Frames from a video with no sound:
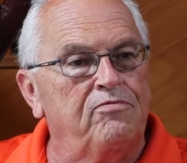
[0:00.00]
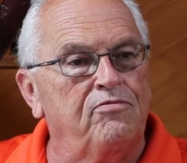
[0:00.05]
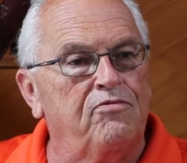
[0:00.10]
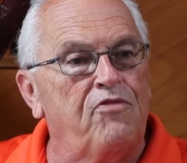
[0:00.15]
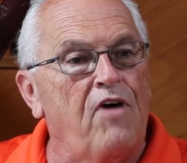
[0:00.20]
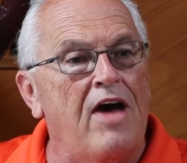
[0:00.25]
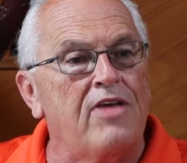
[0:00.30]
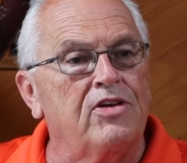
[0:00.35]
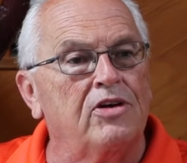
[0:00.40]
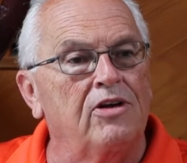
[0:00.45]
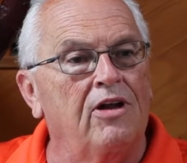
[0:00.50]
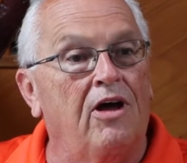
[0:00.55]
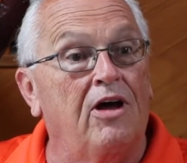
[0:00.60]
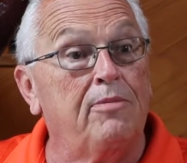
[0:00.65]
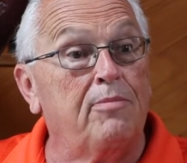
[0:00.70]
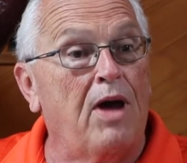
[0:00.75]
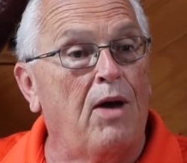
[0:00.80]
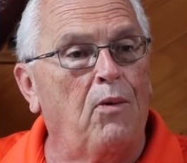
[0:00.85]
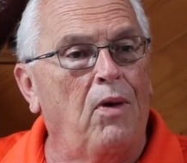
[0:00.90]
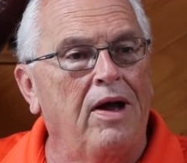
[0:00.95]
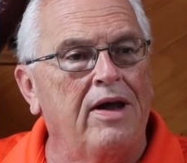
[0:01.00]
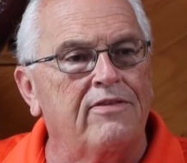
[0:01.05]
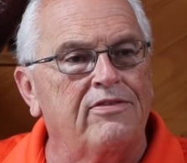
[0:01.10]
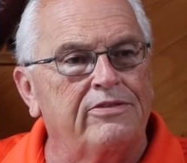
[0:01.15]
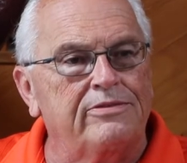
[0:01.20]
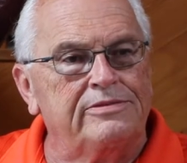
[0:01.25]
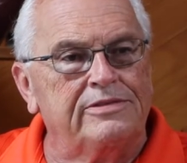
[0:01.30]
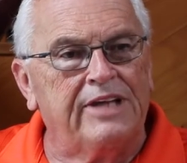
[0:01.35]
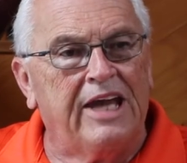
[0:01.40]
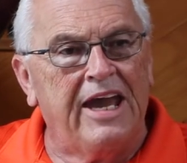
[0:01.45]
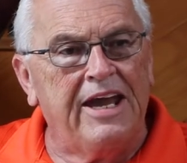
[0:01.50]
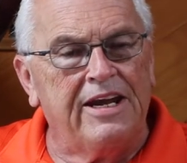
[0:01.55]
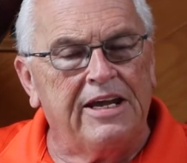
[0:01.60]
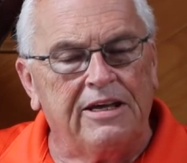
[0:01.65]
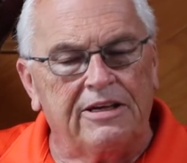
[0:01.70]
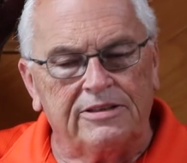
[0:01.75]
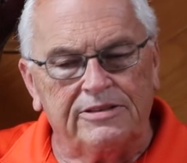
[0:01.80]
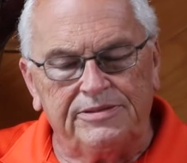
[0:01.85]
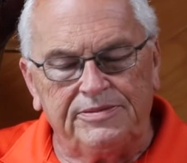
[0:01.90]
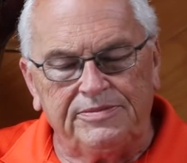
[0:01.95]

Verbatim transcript: father-in-law and my wife, Katie.